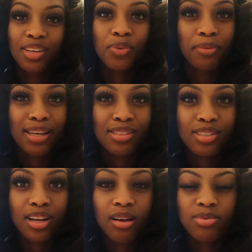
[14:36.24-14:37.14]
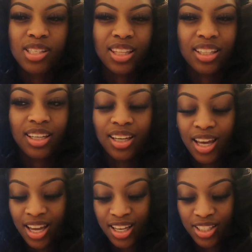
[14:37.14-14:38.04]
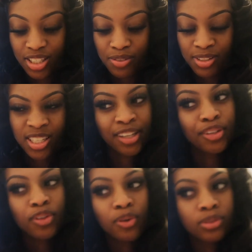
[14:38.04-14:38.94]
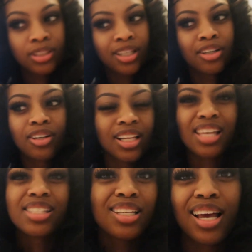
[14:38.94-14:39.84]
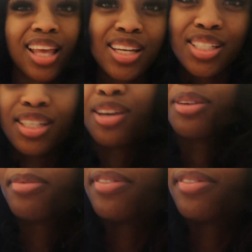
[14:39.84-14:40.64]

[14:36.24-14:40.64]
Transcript: one of my subscribers, I think. She was like, you're the only young girl I see that like Chanel number